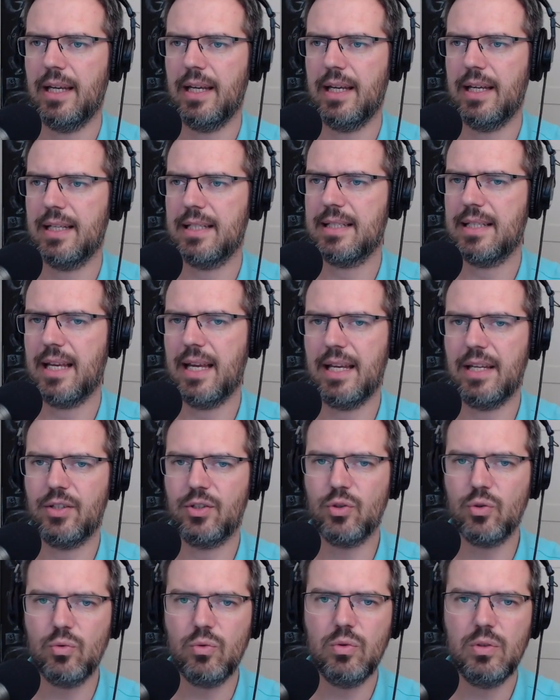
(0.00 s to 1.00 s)
is a
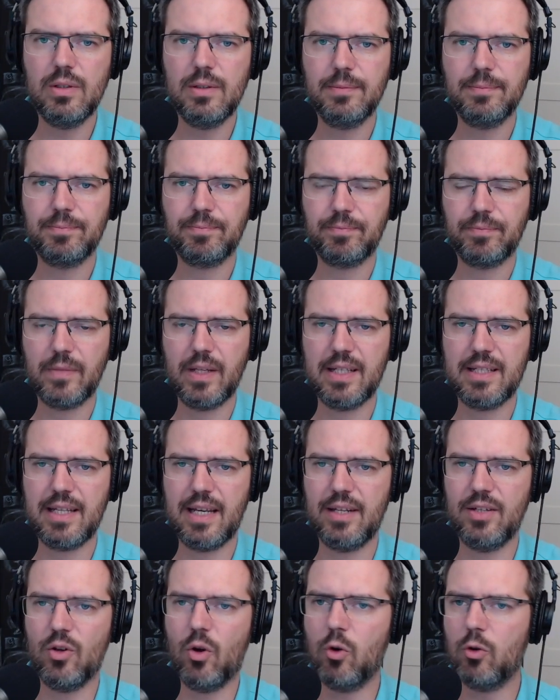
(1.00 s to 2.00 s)
tool, is
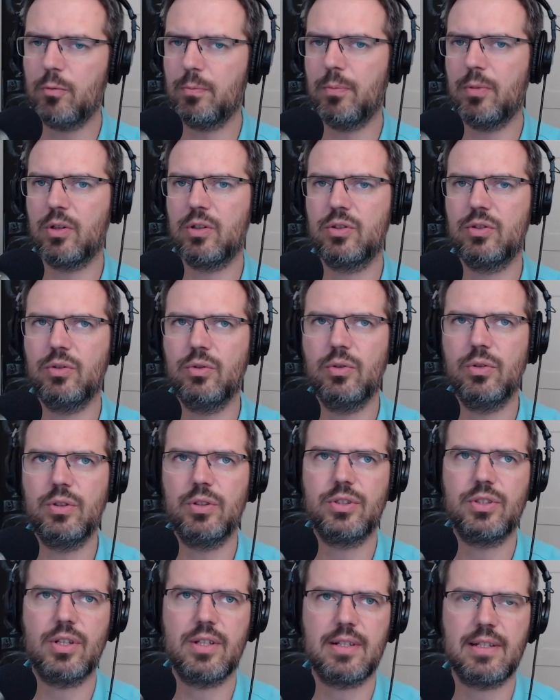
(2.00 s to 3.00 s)
a notebook
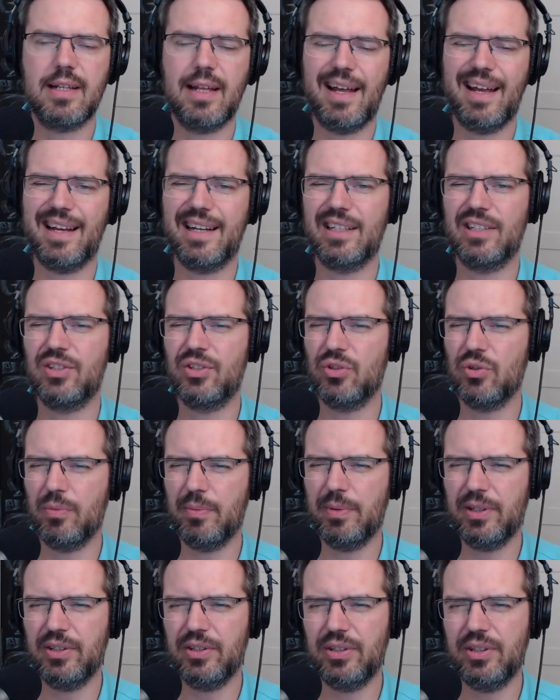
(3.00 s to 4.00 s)
tool, just like
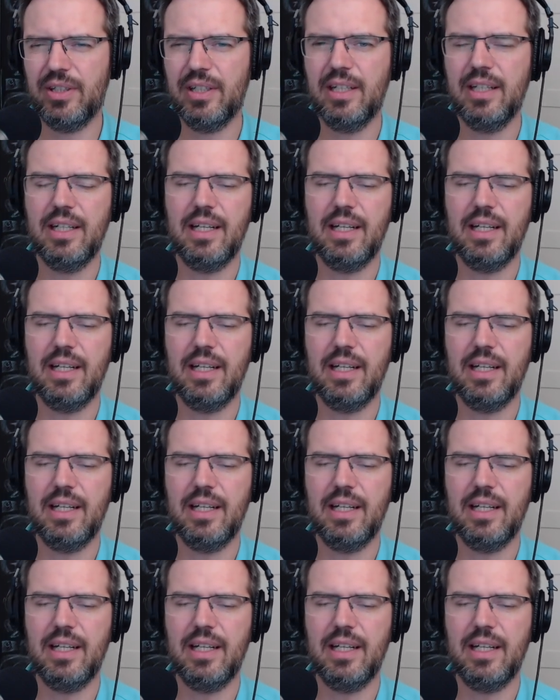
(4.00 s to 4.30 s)
Jupyter,